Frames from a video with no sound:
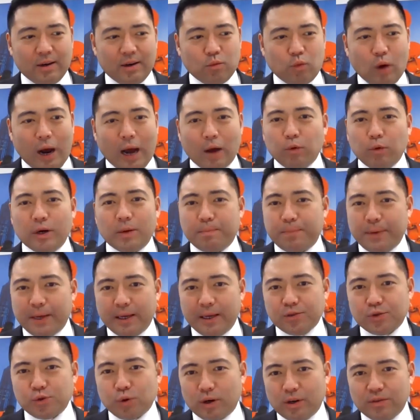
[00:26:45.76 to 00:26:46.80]
why would it be
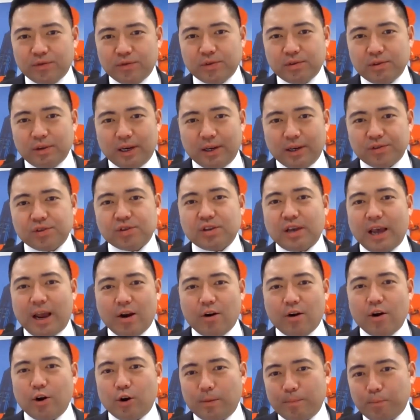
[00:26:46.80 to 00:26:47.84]
sort of
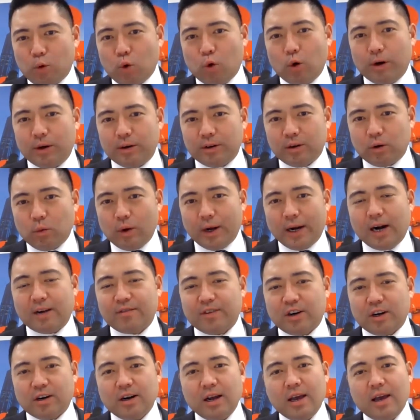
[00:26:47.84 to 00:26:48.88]
scary or important or
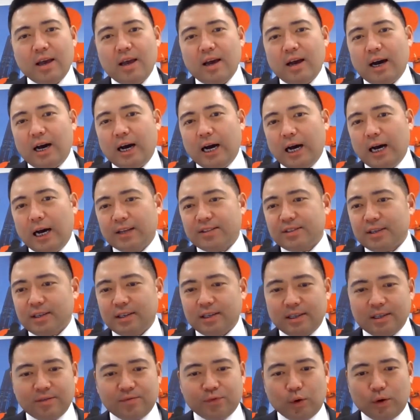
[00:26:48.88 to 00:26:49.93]
whatever
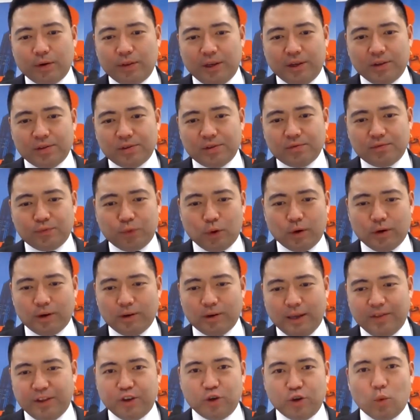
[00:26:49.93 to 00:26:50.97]
for
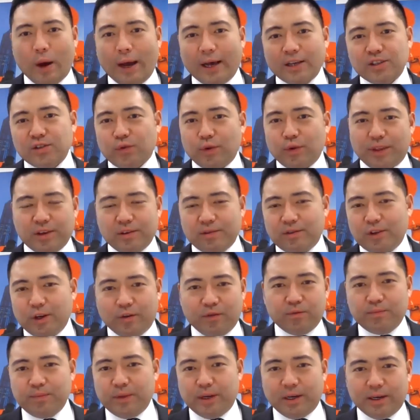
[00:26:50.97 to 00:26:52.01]
in the US for the,
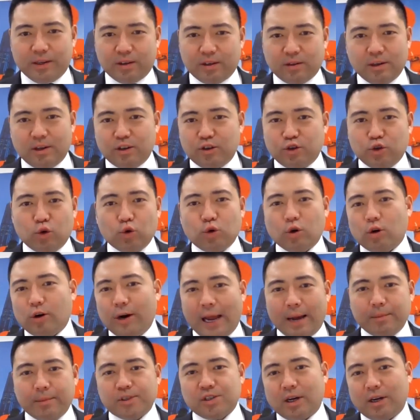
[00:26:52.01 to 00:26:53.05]
Google or
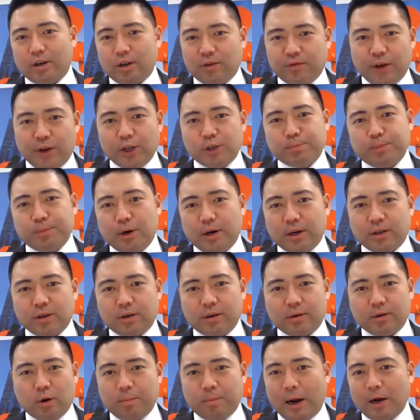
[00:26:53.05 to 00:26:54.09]
Amazon or Facebook
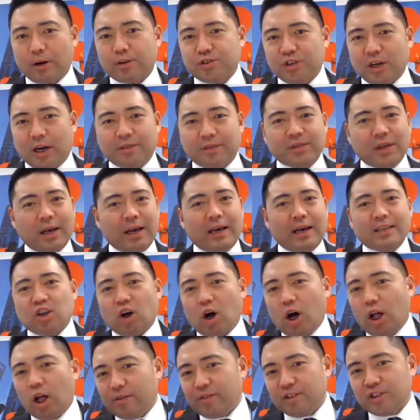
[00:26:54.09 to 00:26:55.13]
or Microsoft to
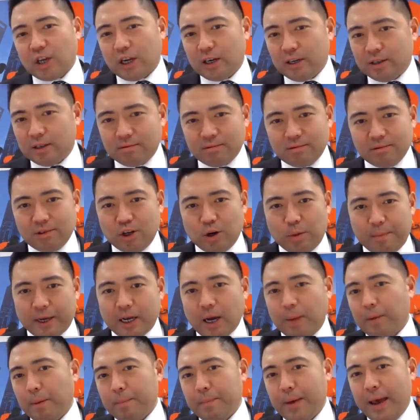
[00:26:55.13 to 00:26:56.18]
all of a sudden,
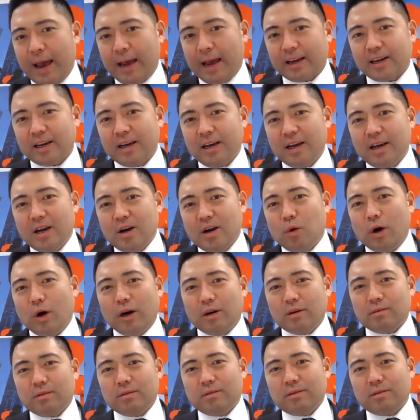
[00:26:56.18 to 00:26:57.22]
become a bank?
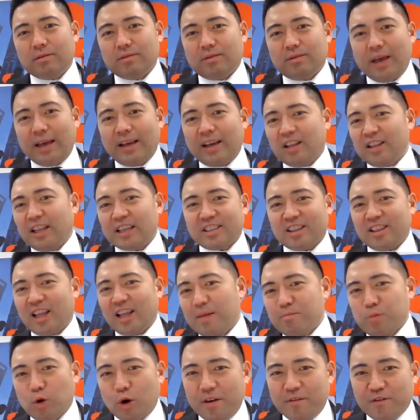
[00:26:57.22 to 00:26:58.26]
Well, they collect a
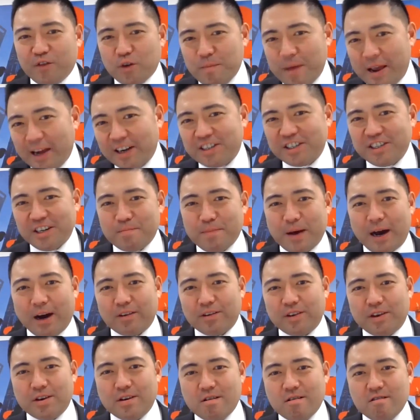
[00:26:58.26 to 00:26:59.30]
lot more information
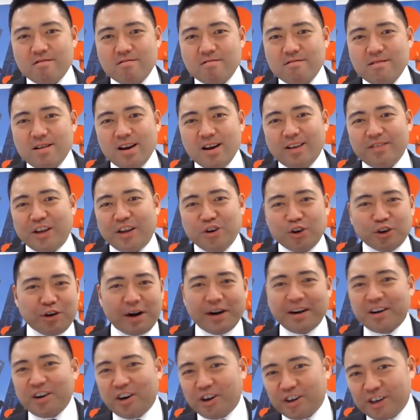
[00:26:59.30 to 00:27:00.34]
about you than your
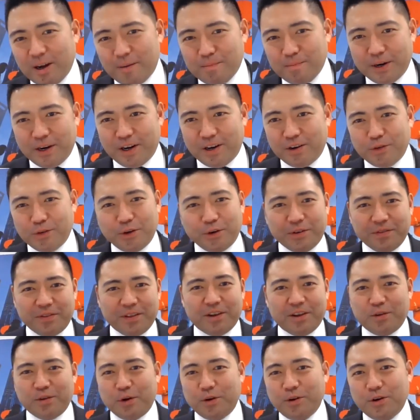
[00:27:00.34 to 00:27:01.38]
credit card company
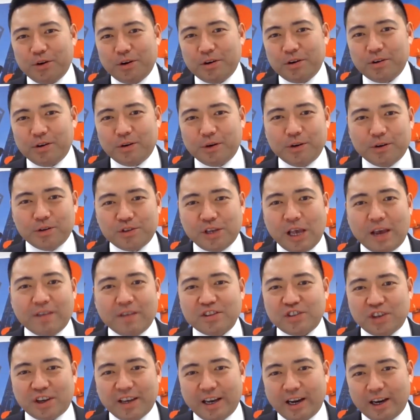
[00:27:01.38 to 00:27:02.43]
or your
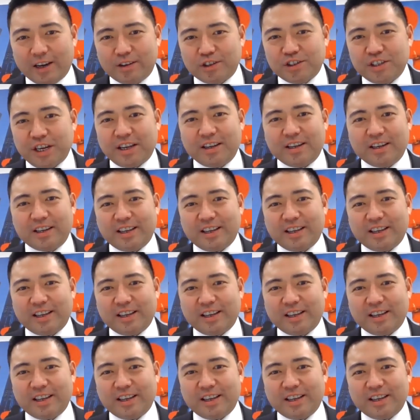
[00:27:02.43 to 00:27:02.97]
savings account or checking